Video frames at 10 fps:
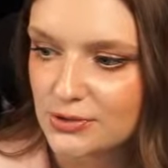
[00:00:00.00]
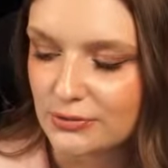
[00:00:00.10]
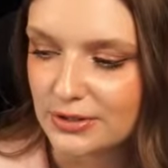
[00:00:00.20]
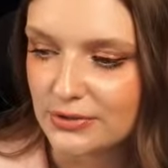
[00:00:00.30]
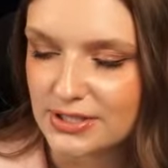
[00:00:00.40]

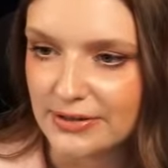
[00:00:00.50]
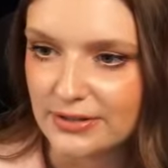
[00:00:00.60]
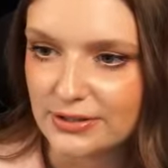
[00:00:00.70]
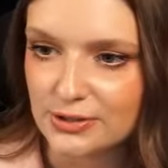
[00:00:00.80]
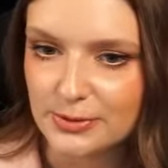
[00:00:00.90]
Regal Save
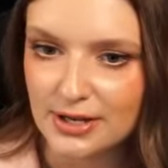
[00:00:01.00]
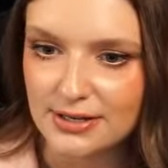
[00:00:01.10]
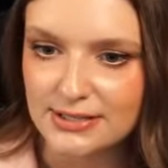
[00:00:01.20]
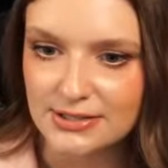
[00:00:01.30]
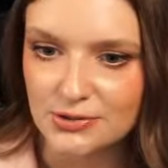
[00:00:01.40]
Cleaner, to be
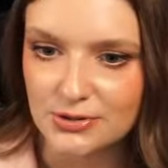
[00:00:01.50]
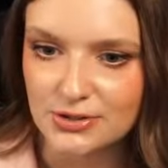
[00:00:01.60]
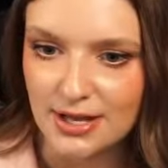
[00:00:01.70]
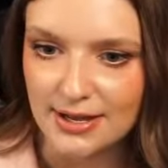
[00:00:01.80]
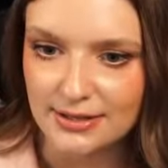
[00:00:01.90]
honest. Is Twitch
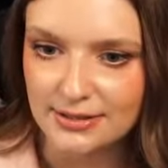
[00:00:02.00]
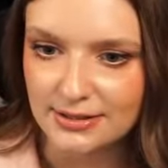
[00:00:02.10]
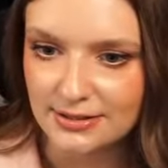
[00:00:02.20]
lagging?